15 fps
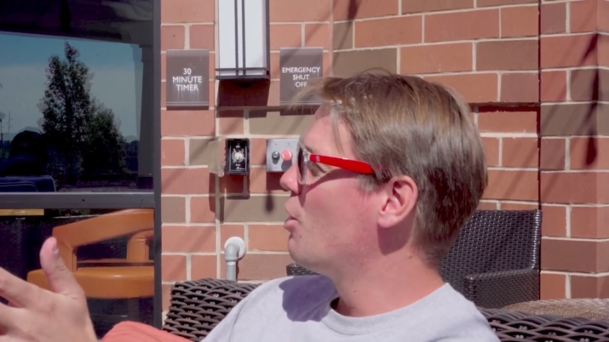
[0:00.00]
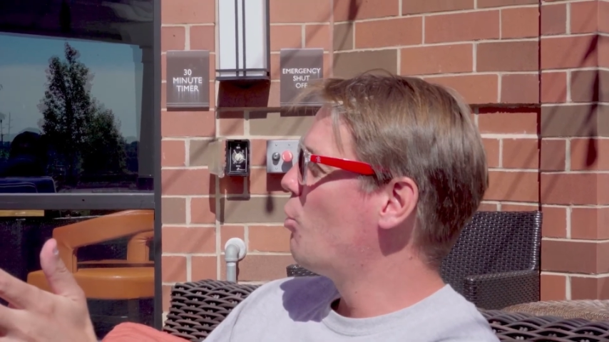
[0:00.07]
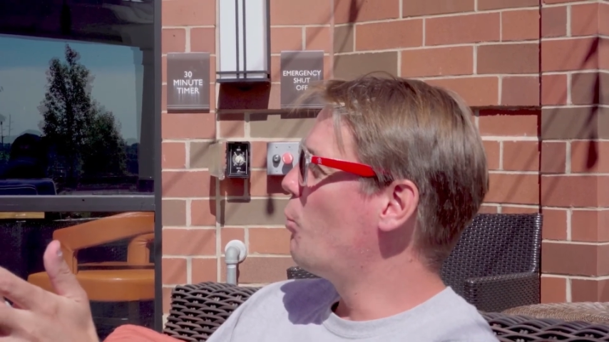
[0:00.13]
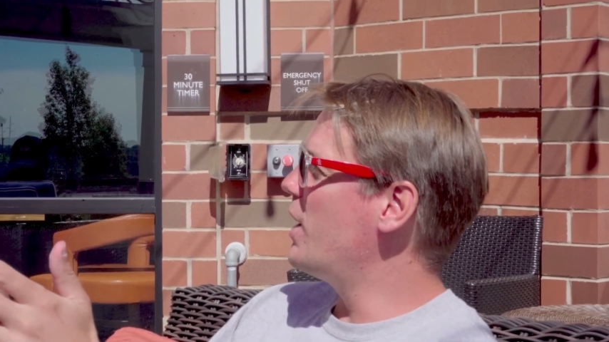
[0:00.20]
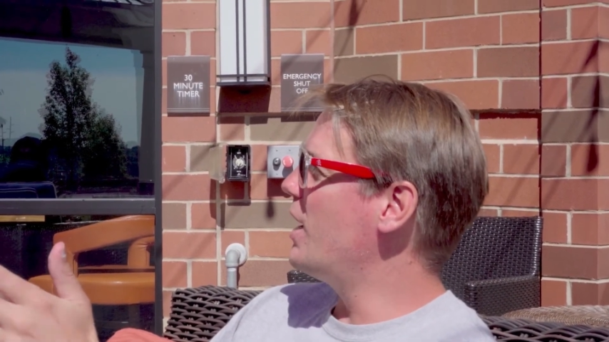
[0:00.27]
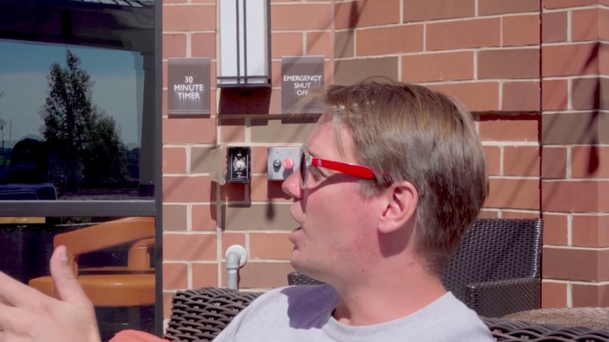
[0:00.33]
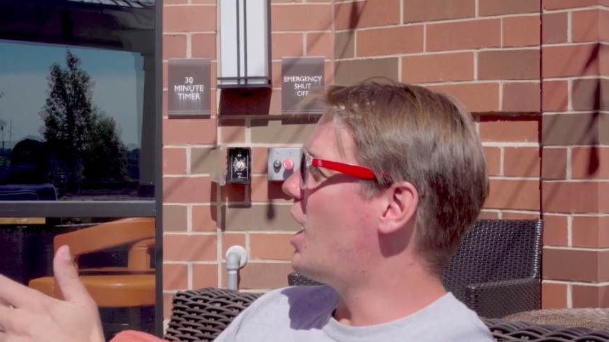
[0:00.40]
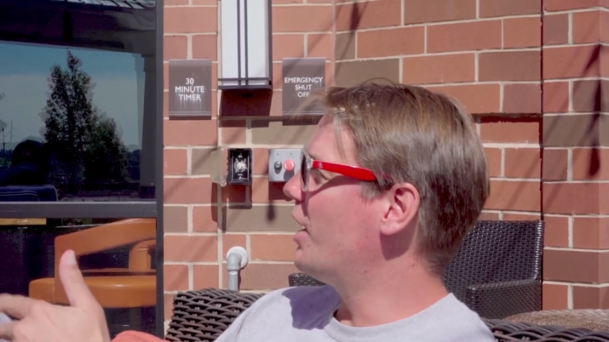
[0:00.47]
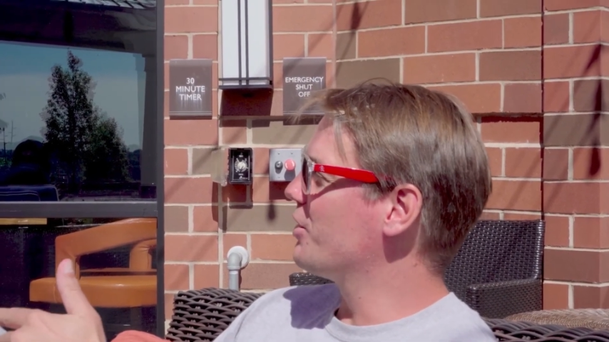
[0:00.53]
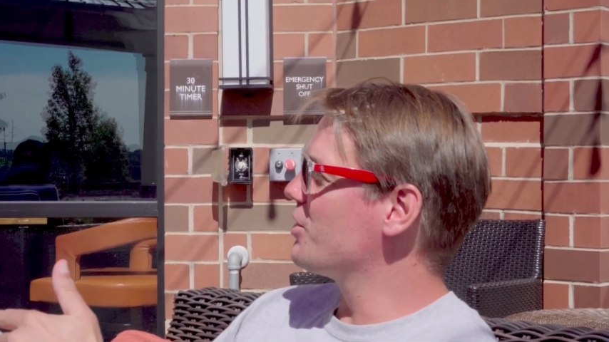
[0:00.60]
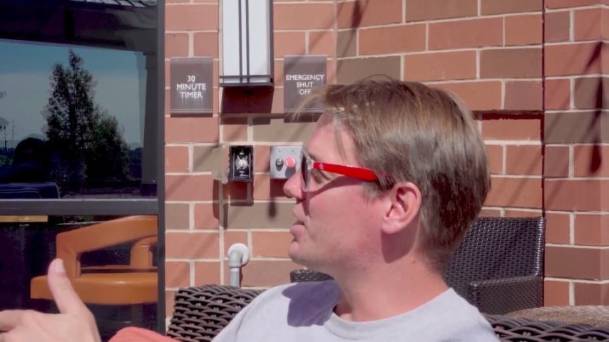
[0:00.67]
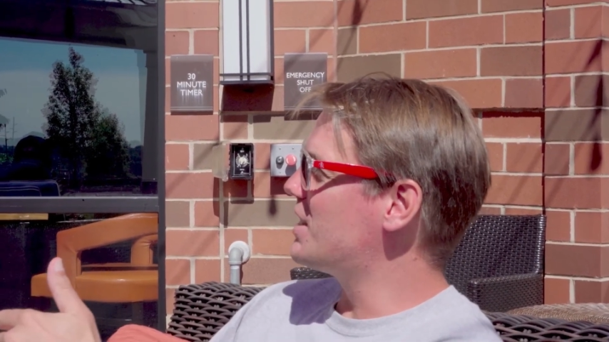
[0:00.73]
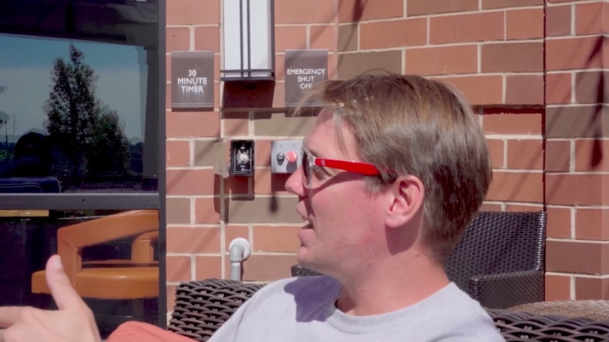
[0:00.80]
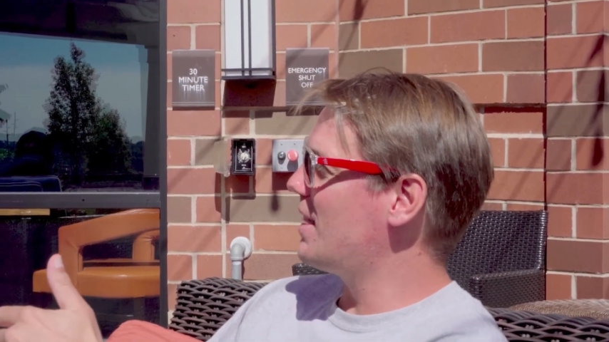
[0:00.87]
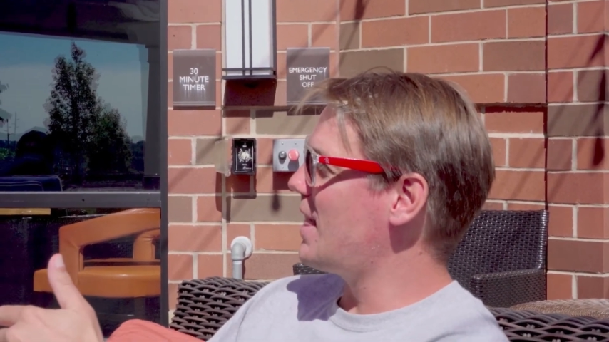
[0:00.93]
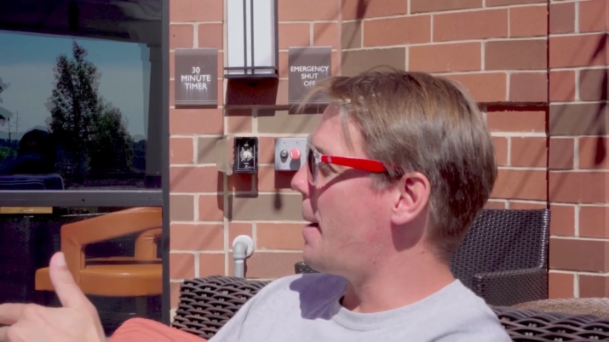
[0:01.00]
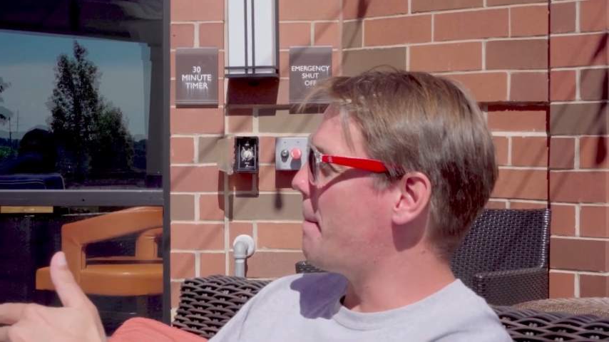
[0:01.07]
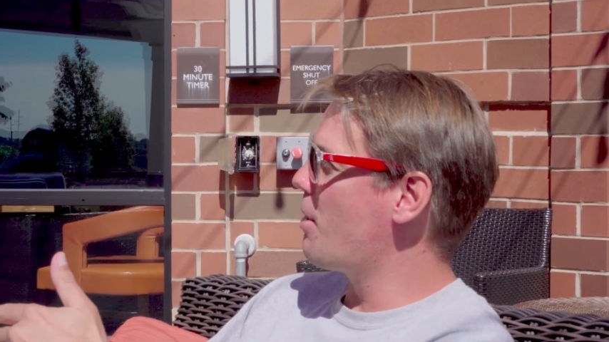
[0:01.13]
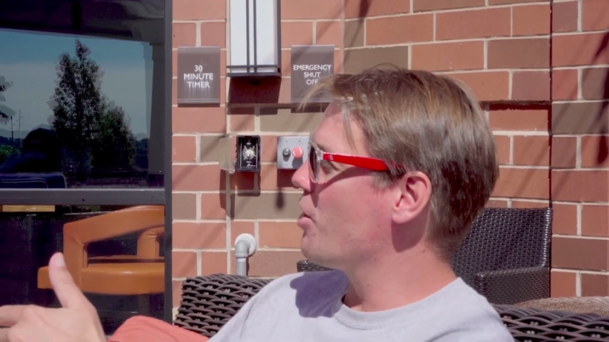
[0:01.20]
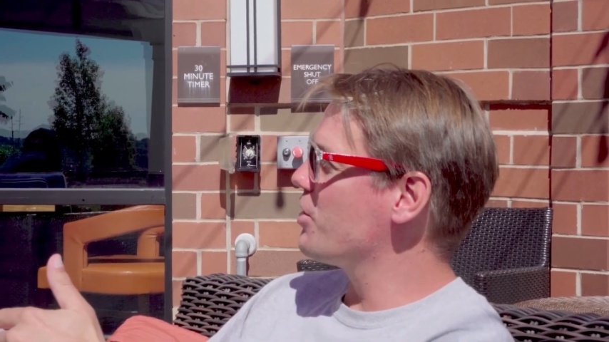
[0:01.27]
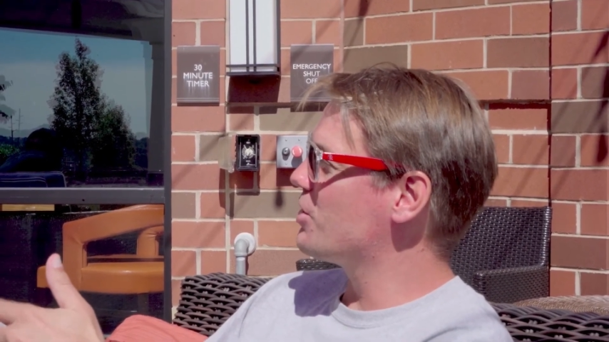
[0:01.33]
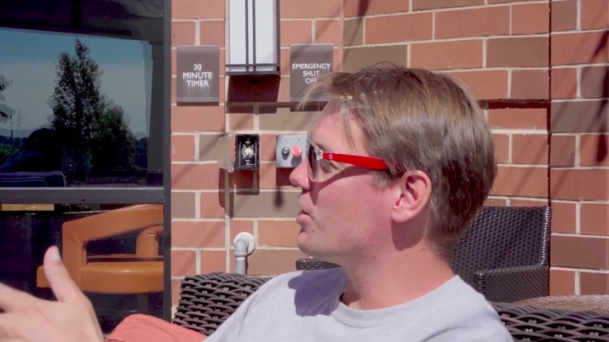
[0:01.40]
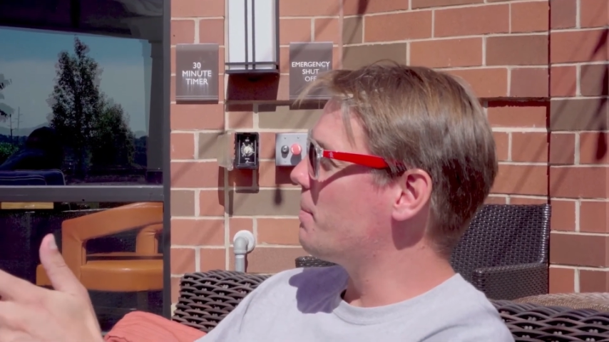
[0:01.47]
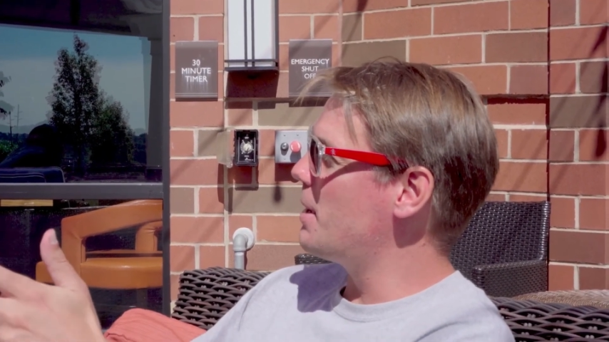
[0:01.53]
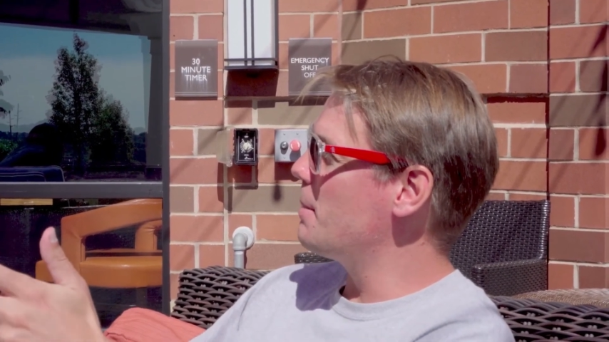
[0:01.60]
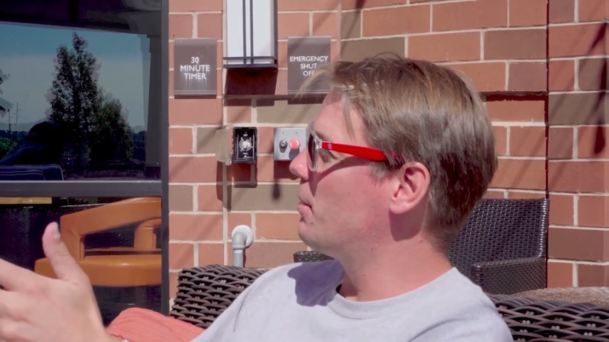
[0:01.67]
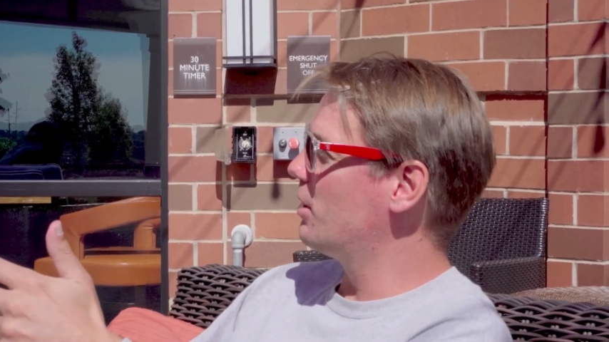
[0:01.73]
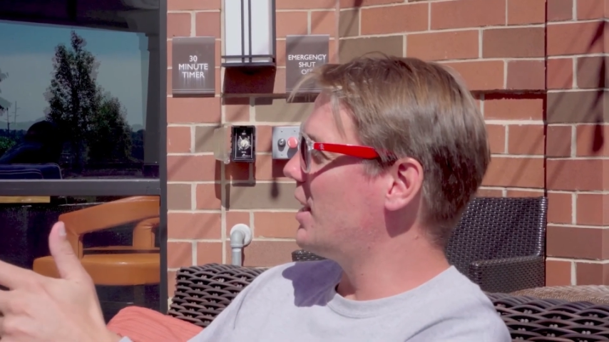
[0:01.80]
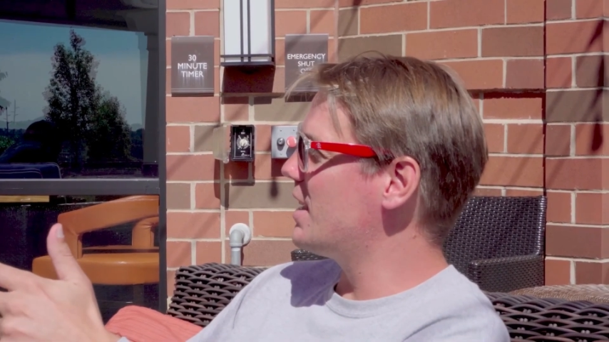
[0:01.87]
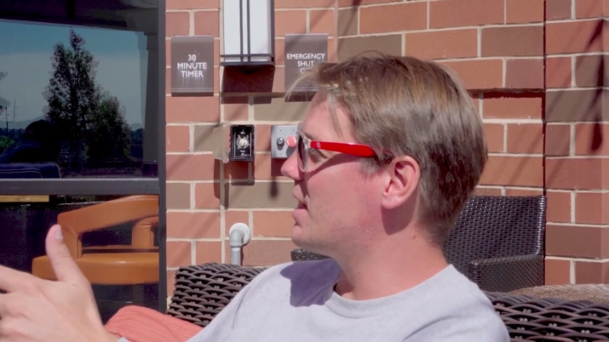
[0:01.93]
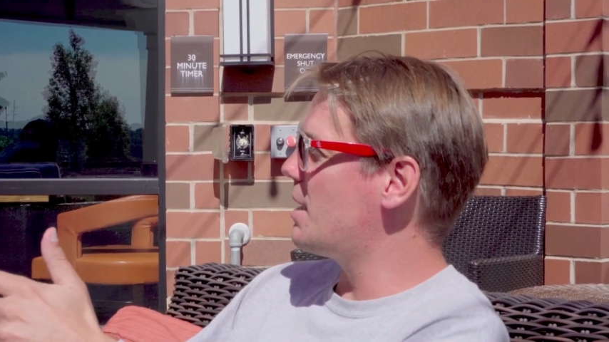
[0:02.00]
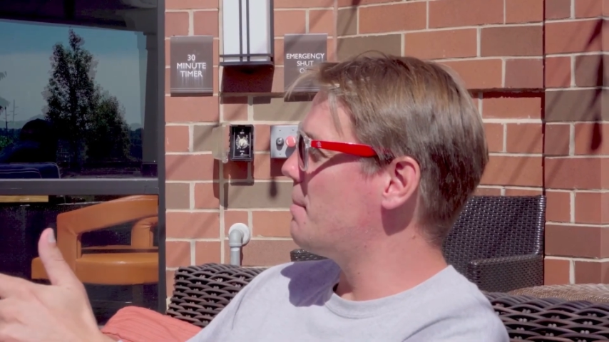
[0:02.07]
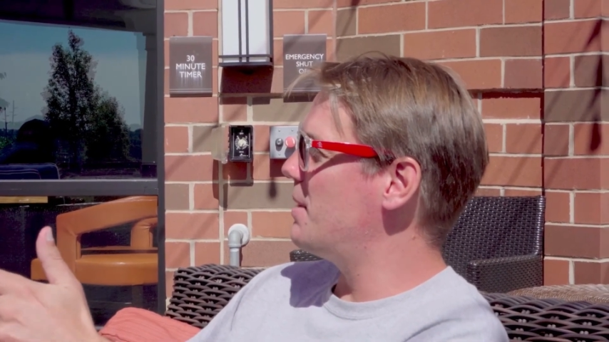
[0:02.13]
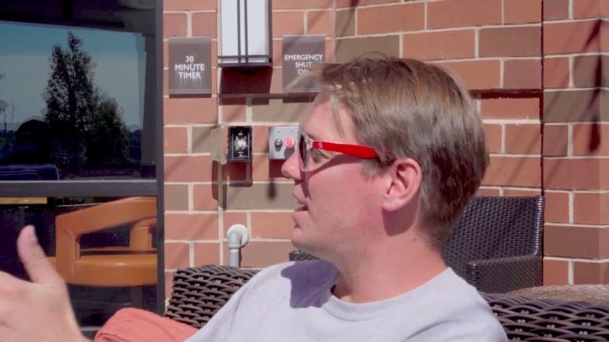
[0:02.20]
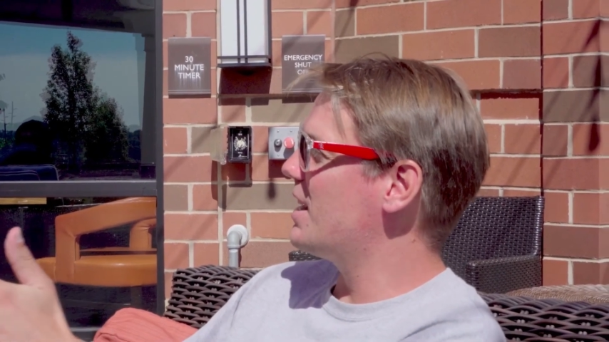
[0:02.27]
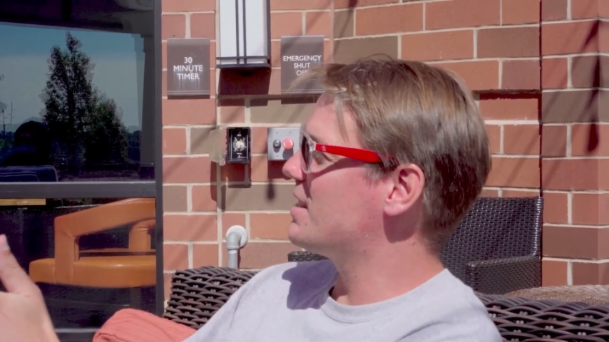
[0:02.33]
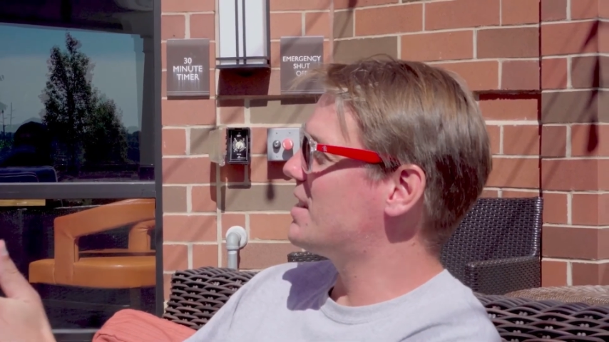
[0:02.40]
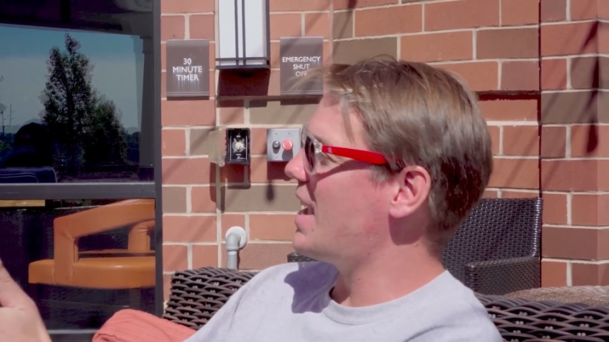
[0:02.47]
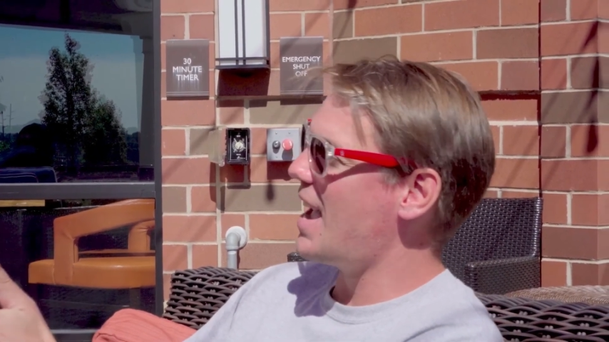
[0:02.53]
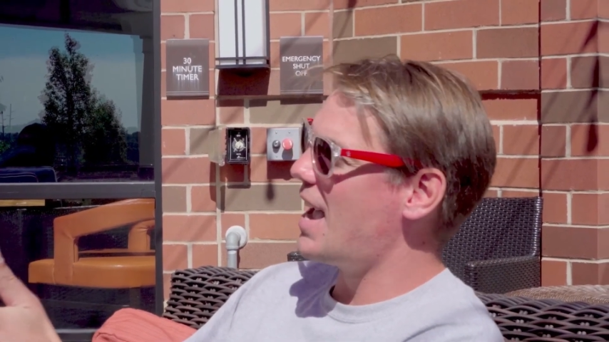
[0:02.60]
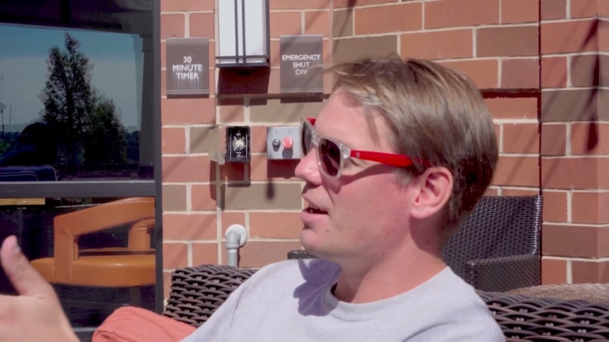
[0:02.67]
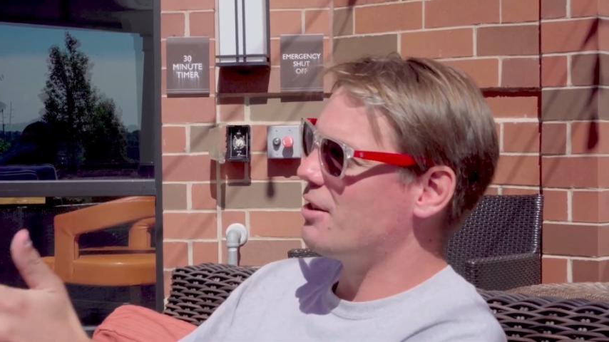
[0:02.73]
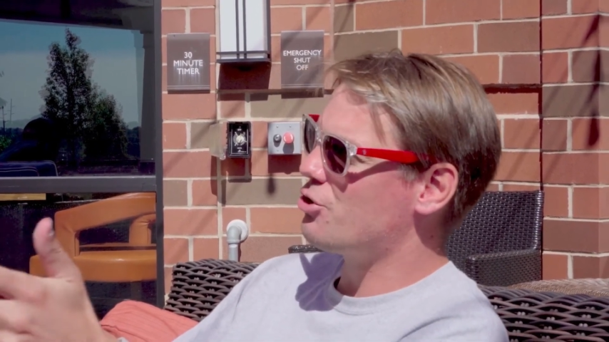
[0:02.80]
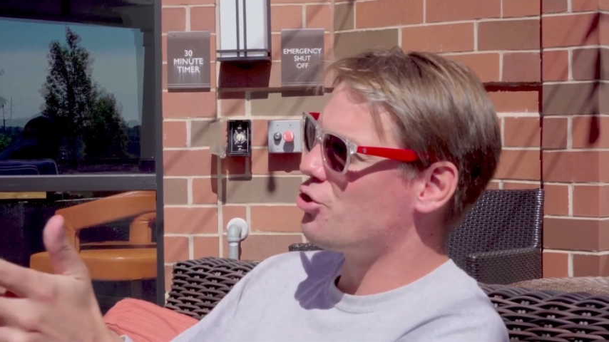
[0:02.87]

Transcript: we'll understand that person or people like them because they had a